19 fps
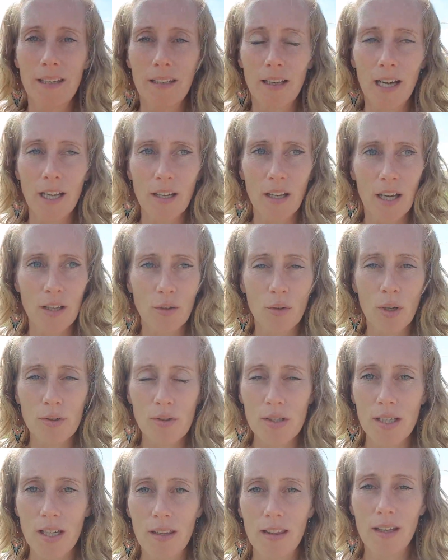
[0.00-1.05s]
I don't know how to
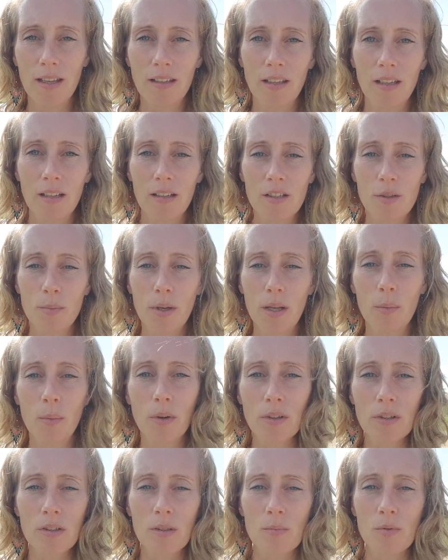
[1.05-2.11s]
say that in English, but I
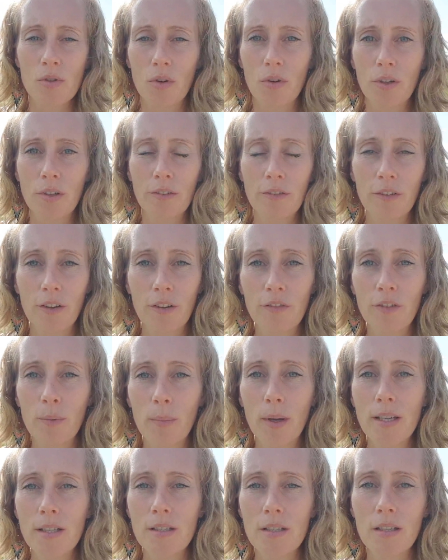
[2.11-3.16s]
wanted some sort of
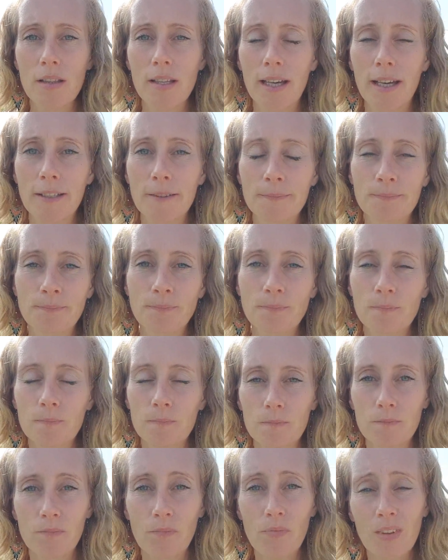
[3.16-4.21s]
confirmation that
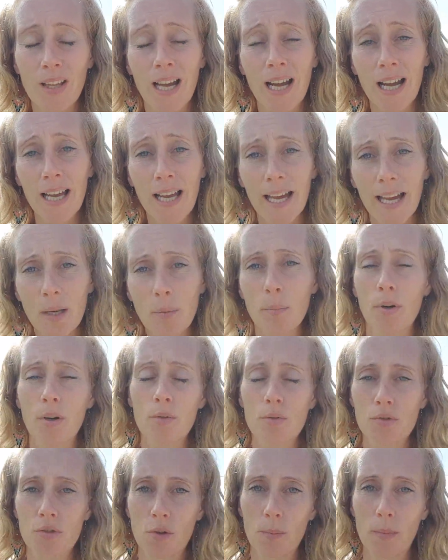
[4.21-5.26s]
I had
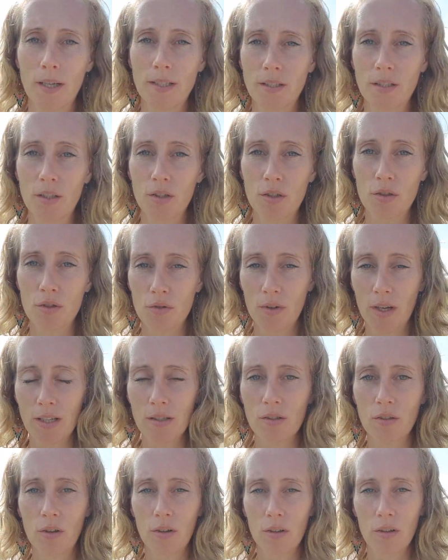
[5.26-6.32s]
post-traumatic
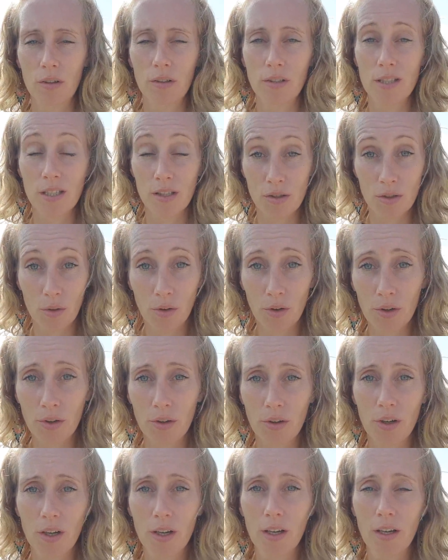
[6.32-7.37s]
stress
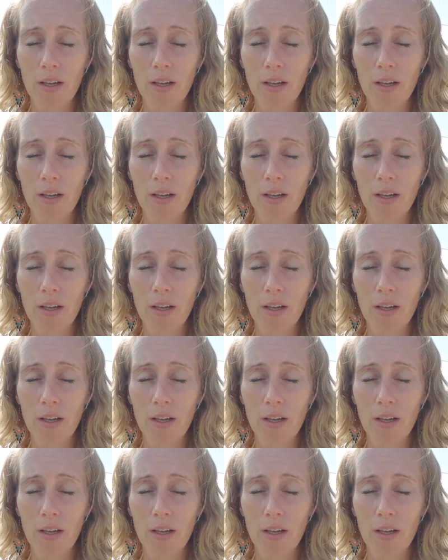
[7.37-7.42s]
disorder.